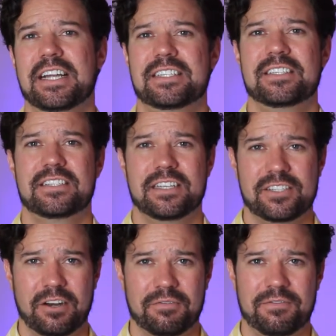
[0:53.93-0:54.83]
In essence, they
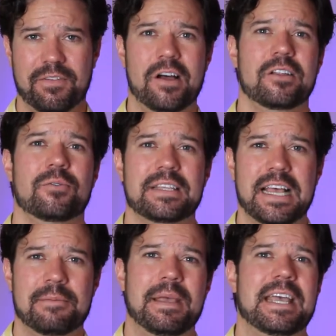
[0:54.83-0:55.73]
start following
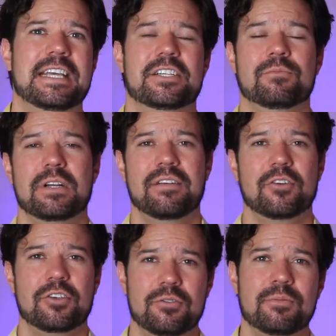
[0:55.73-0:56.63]
that page, and
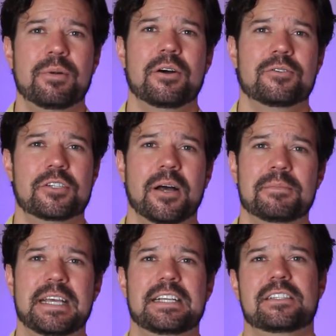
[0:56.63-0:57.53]
whenever you post
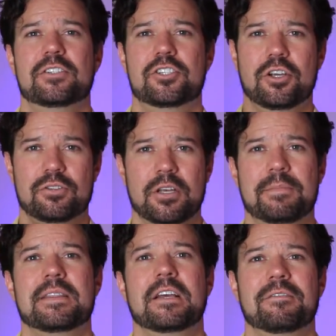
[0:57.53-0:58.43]
updates, it shows
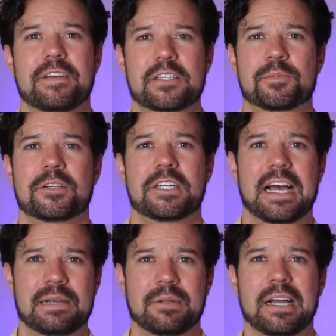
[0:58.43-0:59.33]
up in their Facebook
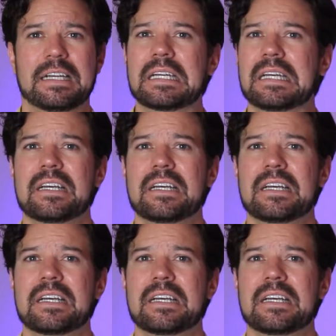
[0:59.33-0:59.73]
timeline.